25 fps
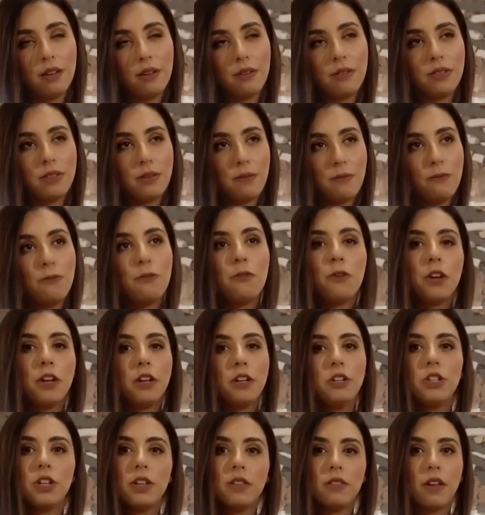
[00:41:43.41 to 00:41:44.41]
some
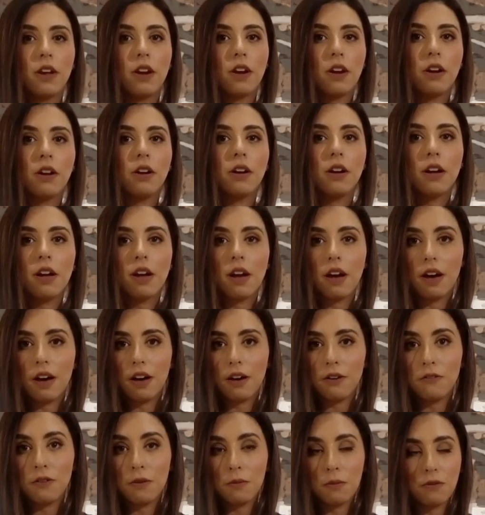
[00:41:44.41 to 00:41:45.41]
footage in there
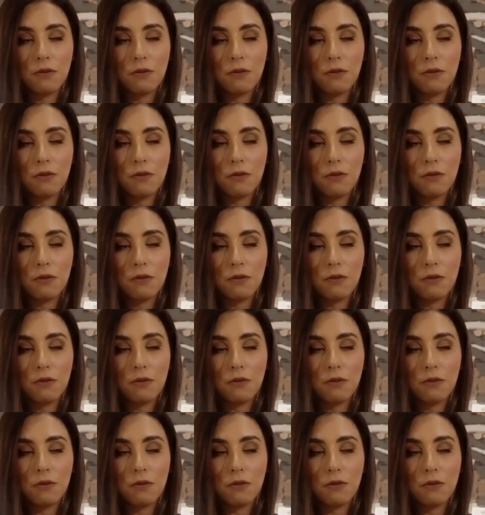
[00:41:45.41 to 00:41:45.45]
from a